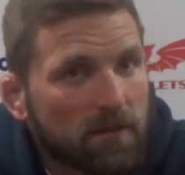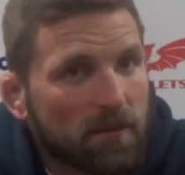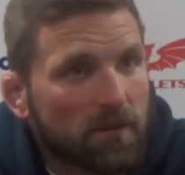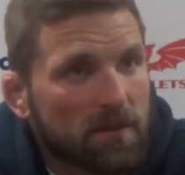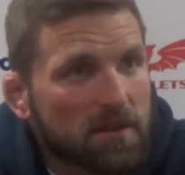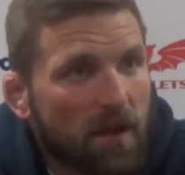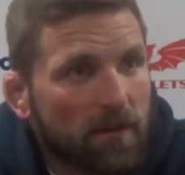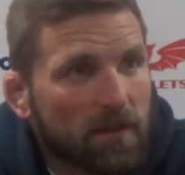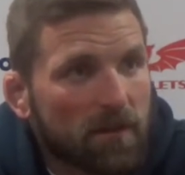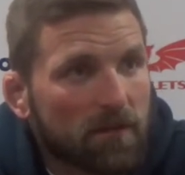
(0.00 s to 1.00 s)
you looked at the
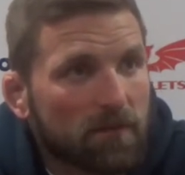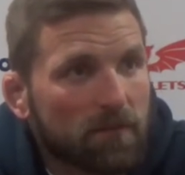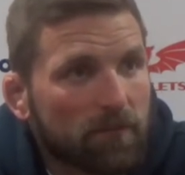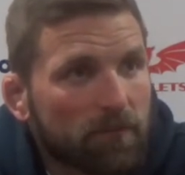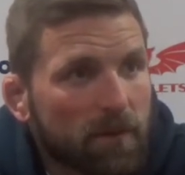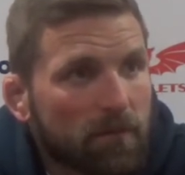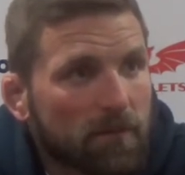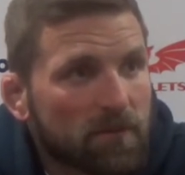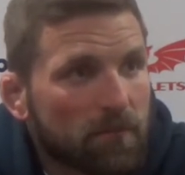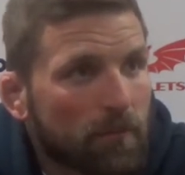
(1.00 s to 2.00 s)
start of the year and people
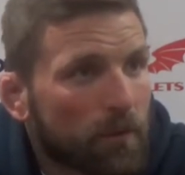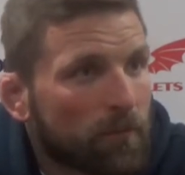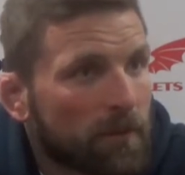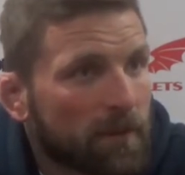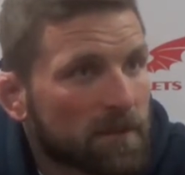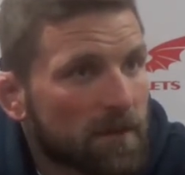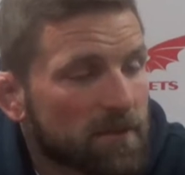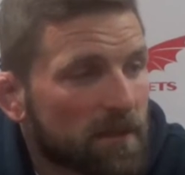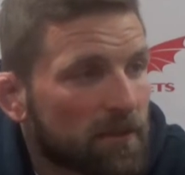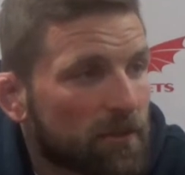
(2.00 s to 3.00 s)
were sort of murmurings
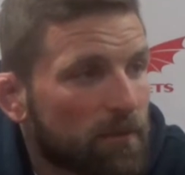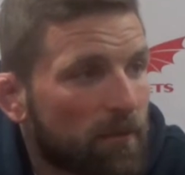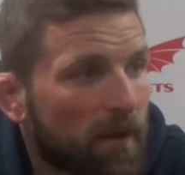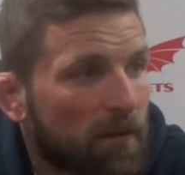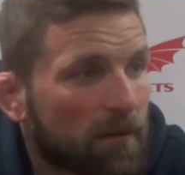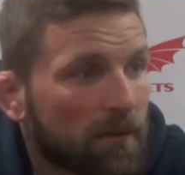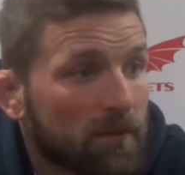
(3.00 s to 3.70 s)
outside the group about,